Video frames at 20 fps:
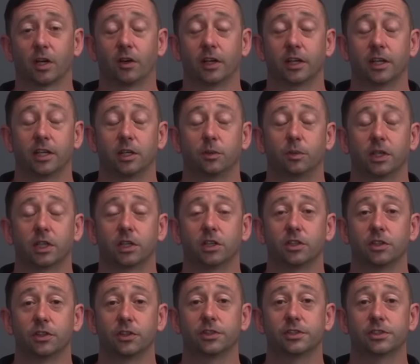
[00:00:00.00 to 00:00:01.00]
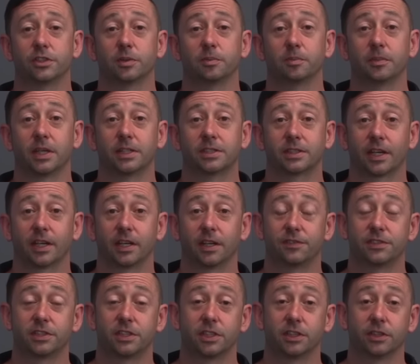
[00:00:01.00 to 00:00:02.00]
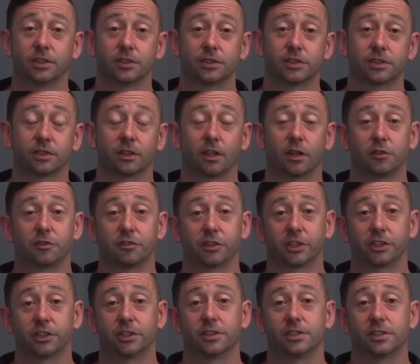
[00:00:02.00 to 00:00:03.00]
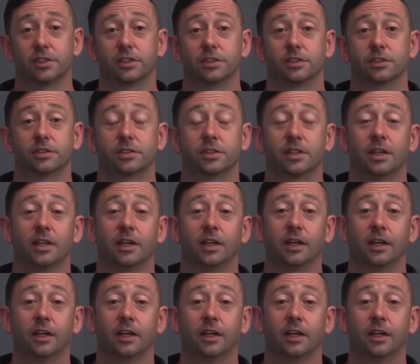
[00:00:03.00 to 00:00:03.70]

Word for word: i.e. we can use some SKF seals, low friction seals